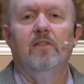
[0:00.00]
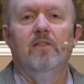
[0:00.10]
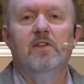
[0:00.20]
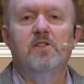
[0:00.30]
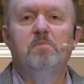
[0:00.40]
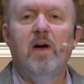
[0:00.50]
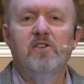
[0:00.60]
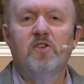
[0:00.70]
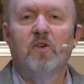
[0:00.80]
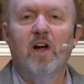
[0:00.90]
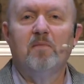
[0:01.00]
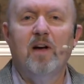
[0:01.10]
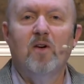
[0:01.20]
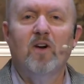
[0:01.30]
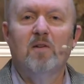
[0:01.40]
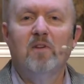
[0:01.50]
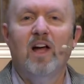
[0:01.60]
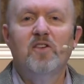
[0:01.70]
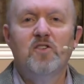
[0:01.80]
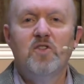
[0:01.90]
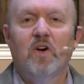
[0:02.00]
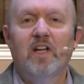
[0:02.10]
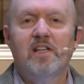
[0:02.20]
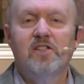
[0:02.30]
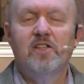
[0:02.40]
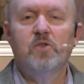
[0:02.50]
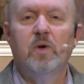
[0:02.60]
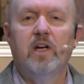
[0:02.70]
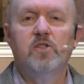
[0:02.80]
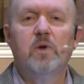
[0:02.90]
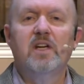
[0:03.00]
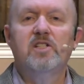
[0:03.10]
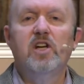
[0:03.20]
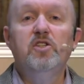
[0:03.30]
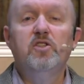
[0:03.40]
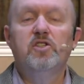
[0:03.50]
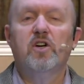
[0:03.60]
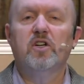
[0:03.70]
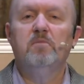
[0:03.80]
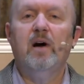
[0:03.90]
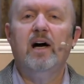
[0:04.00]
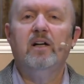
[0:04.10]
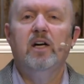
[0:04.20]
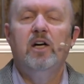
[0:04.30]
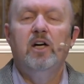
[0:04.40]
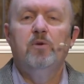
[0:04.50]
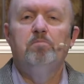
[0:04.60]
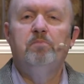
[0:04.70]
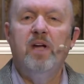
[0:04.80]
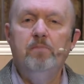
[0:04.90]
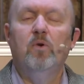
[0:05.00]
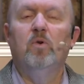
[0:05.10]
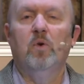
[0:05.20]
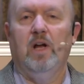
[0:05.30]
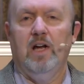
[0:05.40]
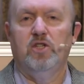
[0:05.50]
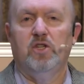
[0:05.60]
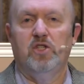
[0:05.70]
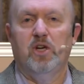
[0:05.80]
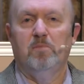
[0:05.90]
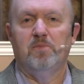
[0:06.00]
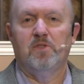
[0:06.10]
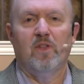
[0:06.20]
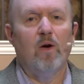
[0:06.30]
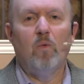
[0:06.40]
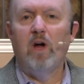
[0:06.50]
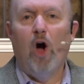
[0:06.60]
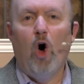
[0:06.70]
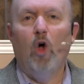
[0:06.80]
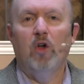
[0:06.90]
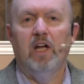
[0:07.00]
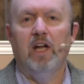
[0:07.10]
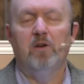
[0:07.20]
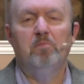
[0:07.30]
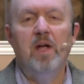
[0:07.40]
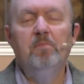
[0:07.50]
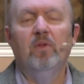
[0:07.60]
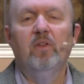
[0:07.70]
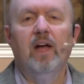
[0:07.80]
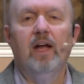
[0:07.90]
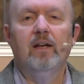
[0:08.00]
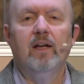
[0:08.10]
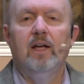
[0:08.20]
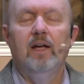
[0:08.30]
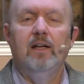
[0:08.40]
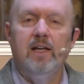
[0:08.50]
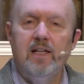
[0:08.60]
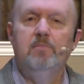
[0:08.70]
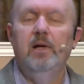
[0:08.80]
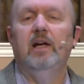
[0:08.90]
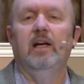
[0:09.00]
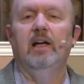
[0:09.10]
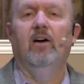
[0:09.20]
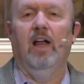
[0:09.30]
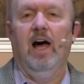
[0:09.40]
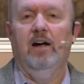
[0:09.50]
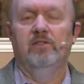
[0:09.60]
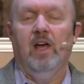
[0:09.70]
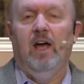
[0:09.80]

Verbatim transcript: This is Pastor Greg Mayhorn. I'm glad you're joining us this week as we continue to talk about people relationships that we all need, people that need to be in our lives.